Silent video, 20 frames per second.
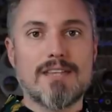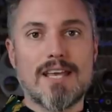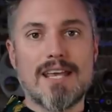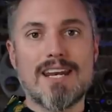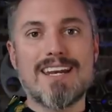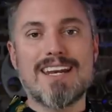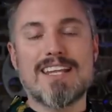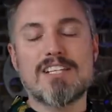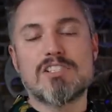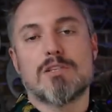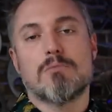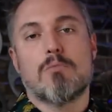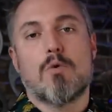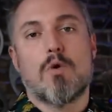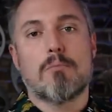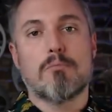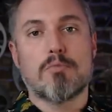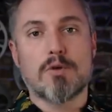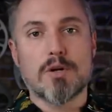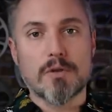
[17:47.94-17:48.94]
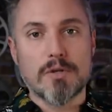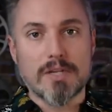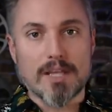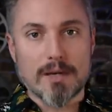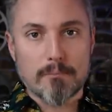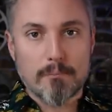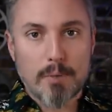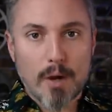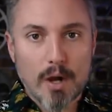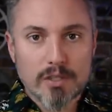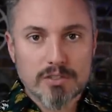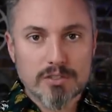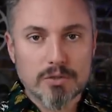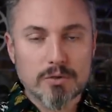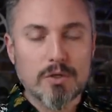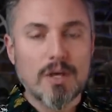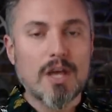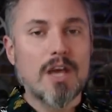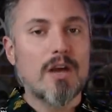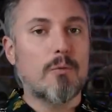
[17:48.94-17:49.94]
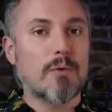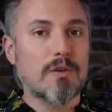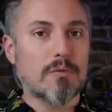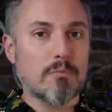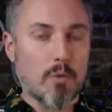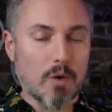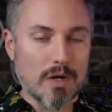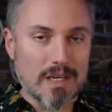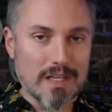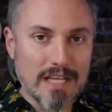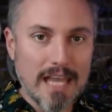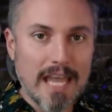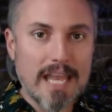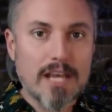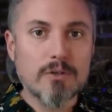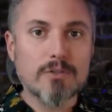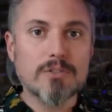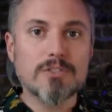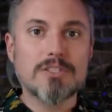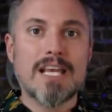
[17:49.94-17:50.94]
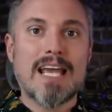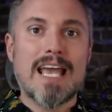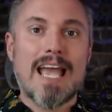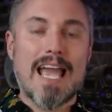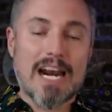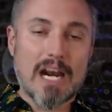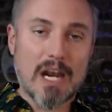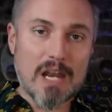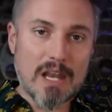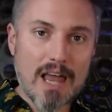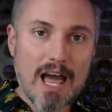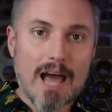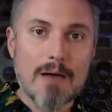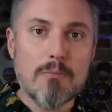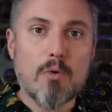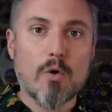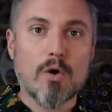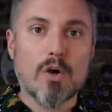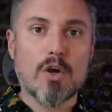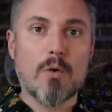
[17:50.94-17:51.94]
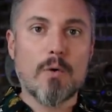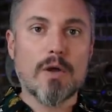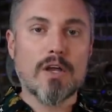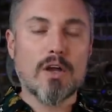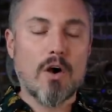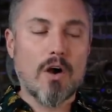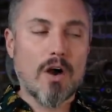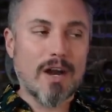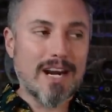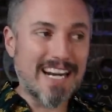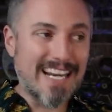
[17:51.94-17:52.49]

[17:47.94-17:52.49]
Tenet is the more brilliant puzzle with more layers and a lot more going on,